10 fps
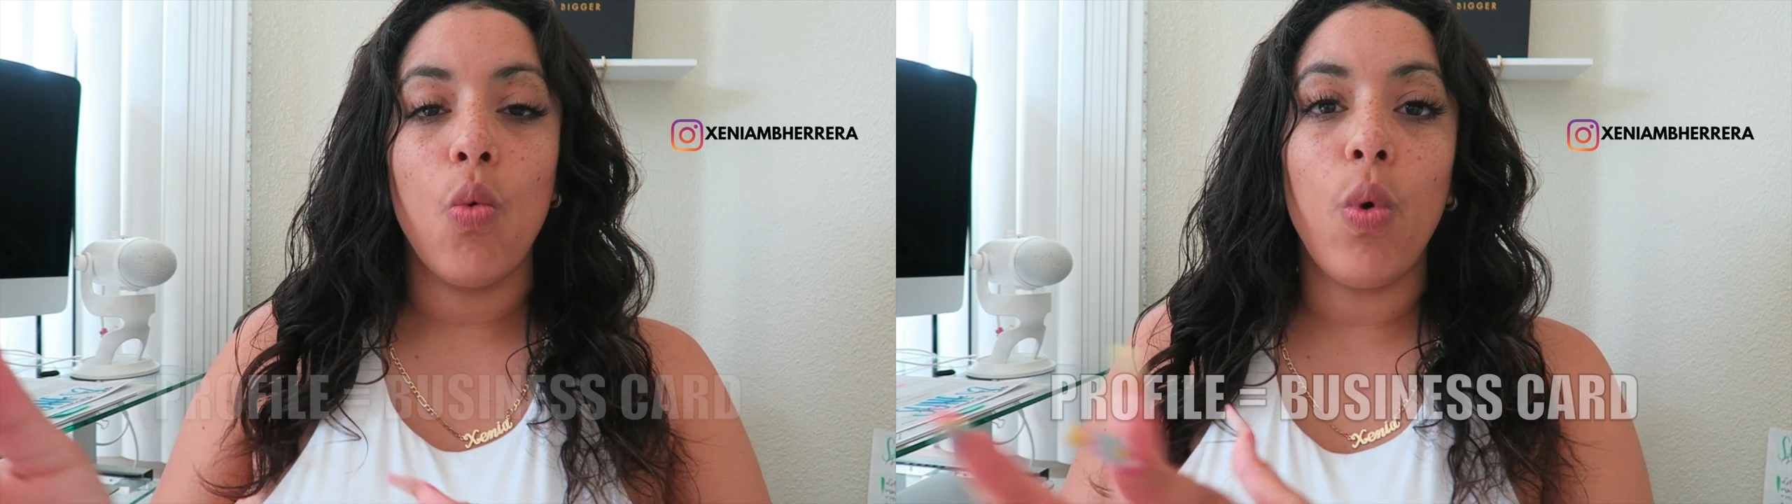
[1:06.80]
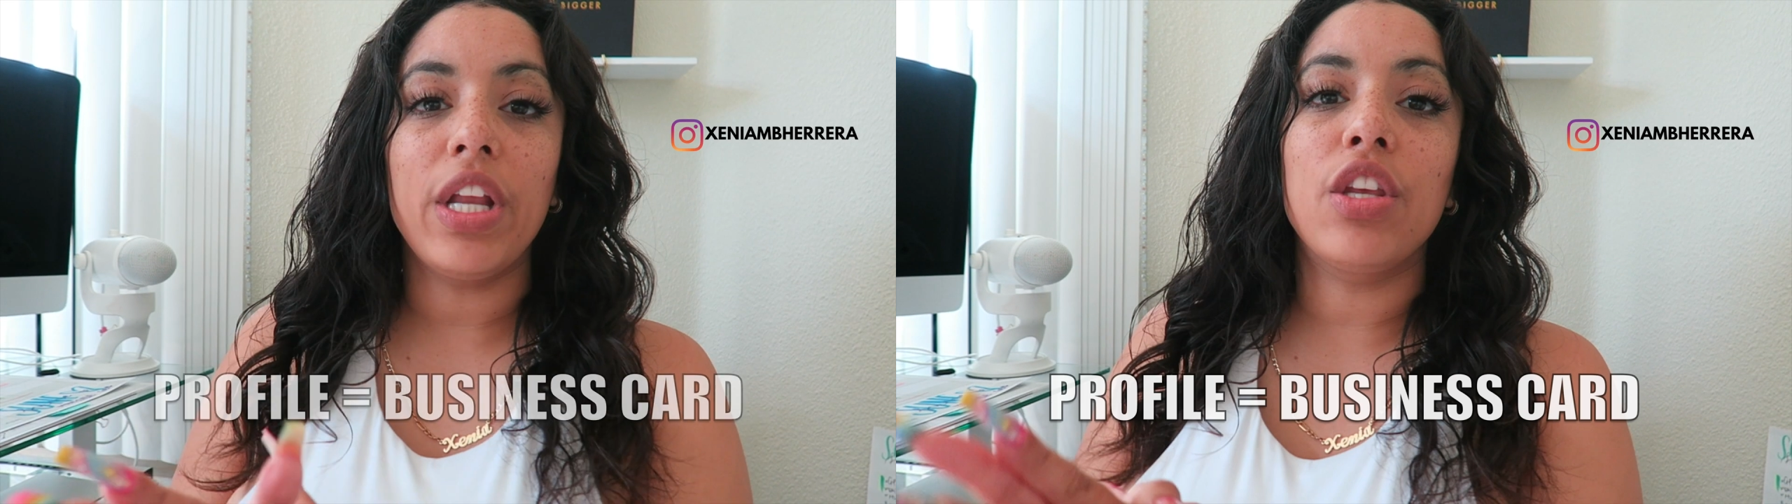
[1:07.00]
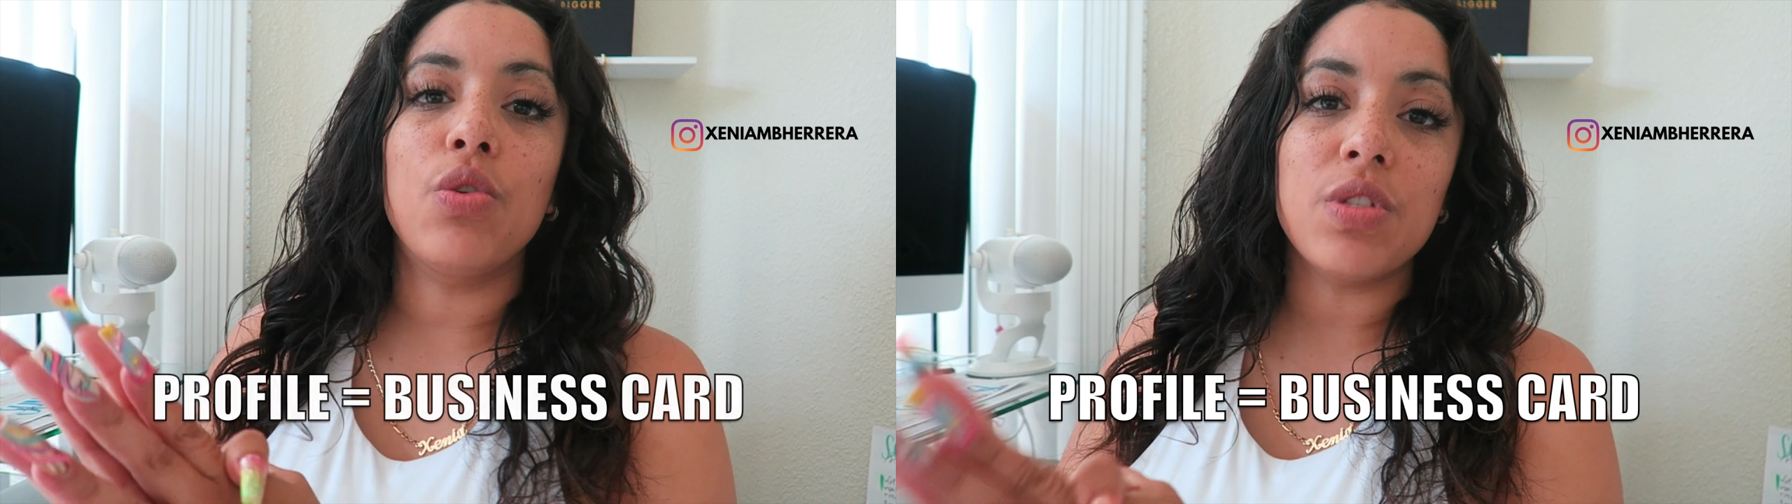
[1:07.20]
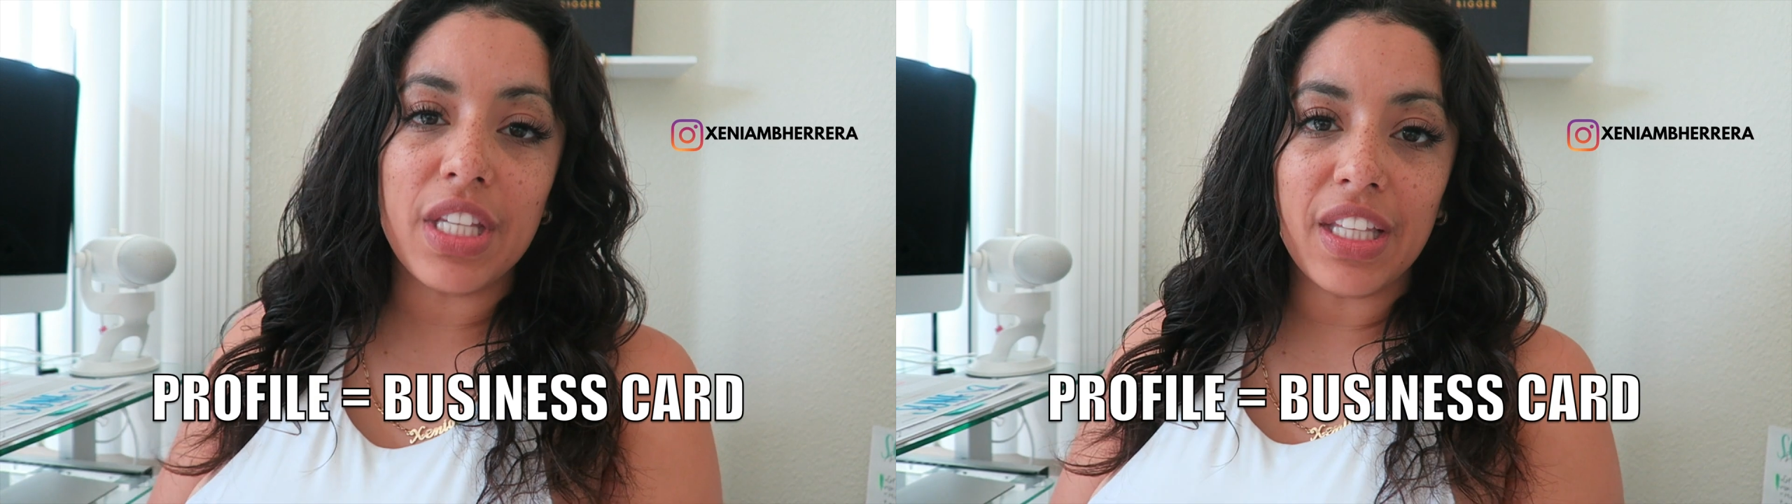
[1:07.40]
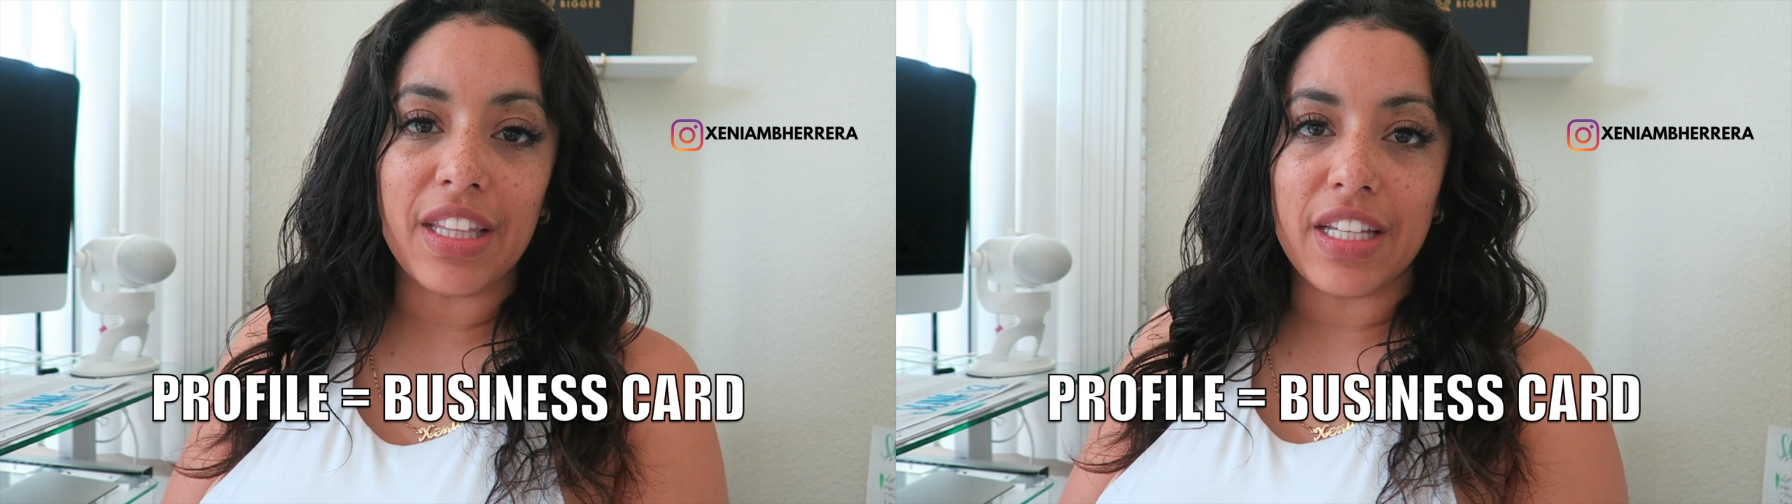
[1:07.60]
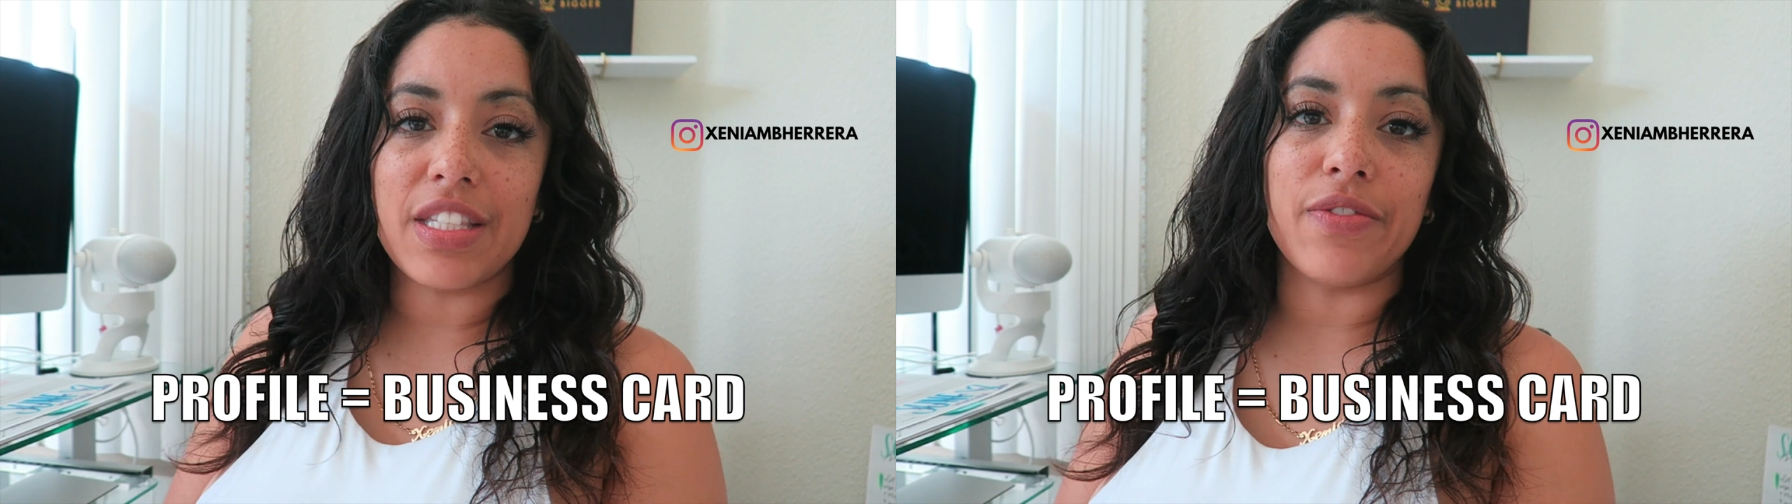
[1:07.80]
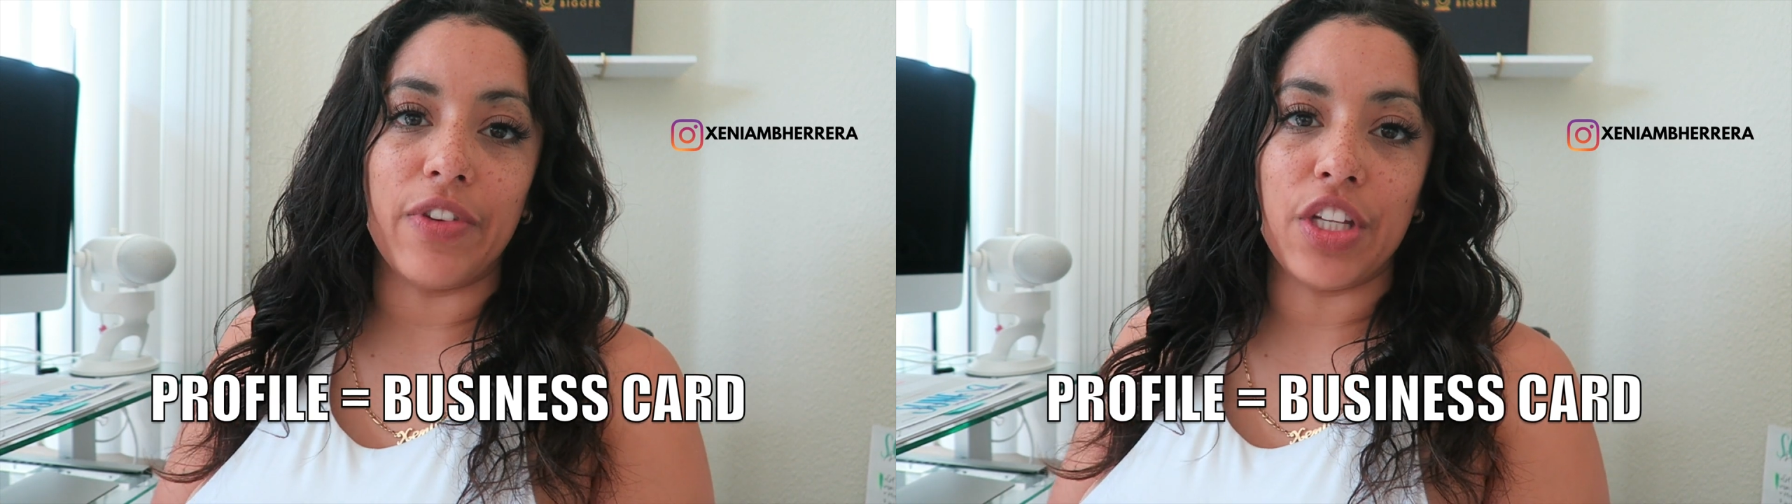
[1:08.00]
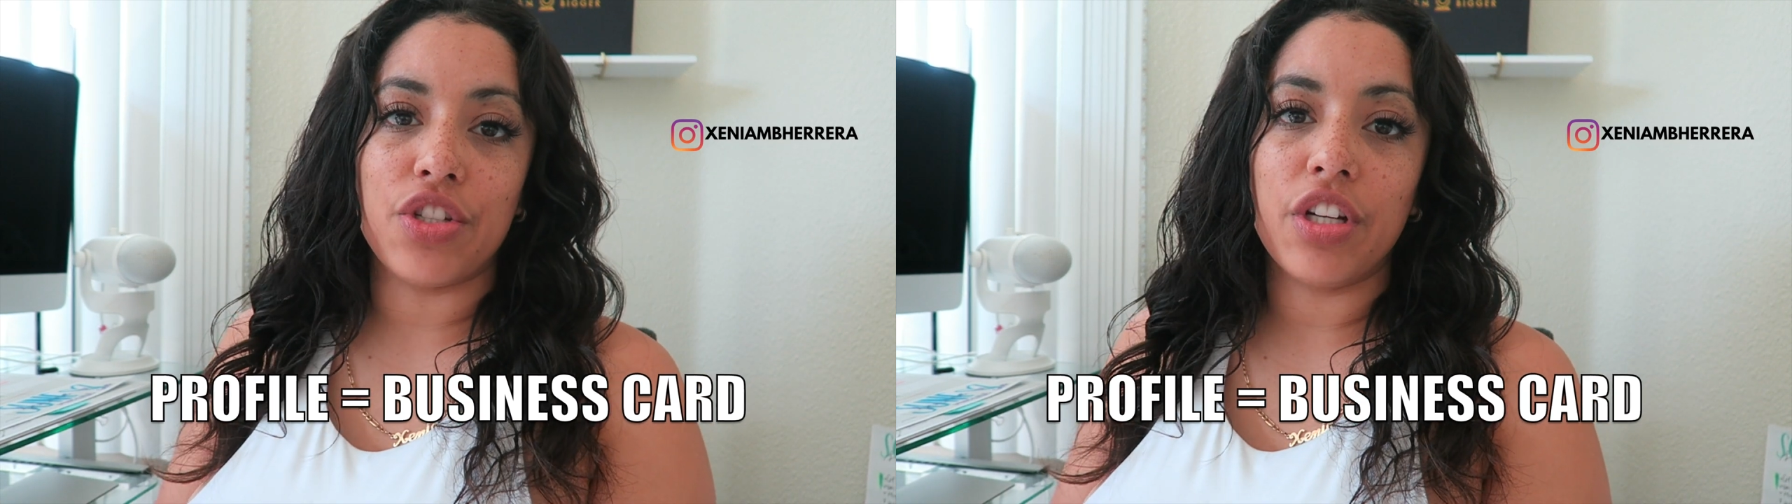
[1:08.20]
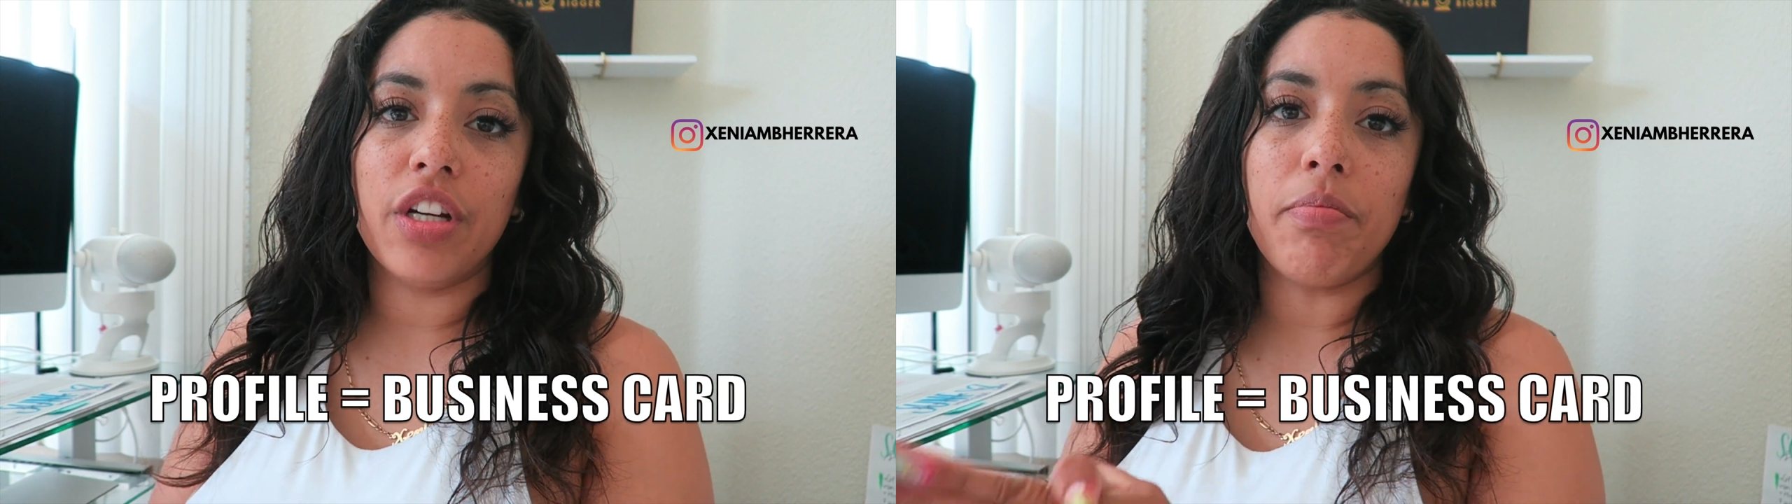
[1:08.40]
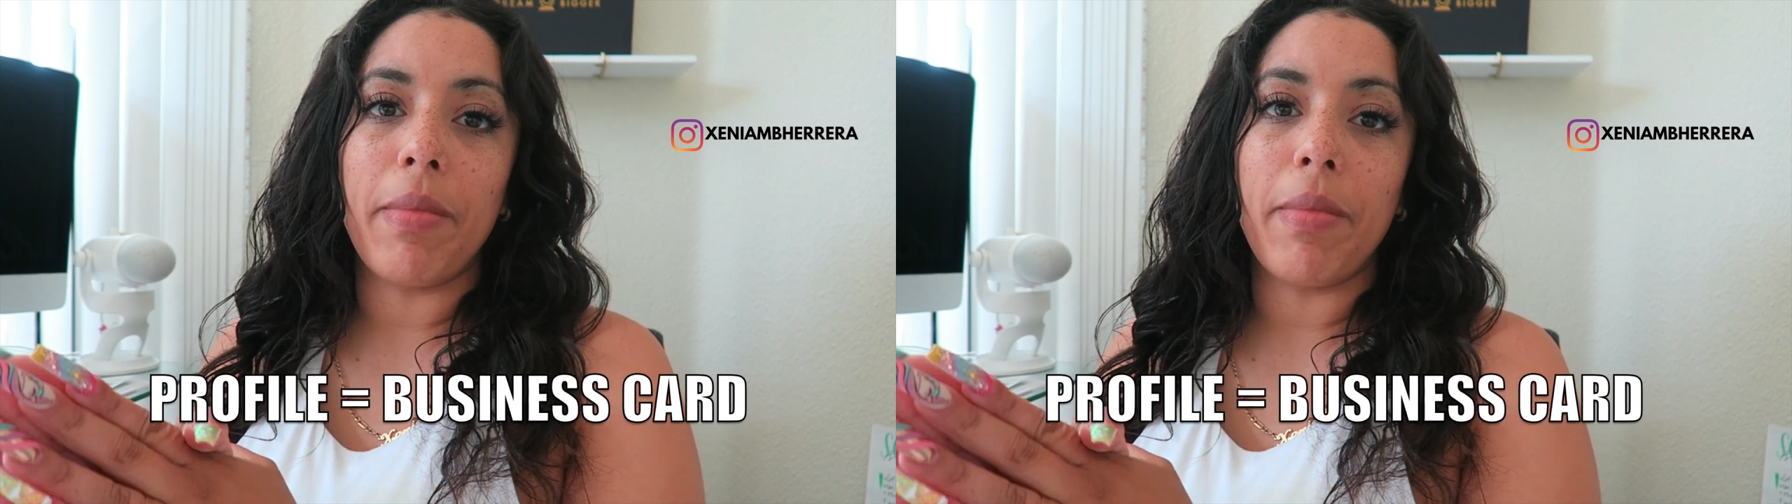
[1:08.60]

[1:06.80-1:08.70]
When using this feature,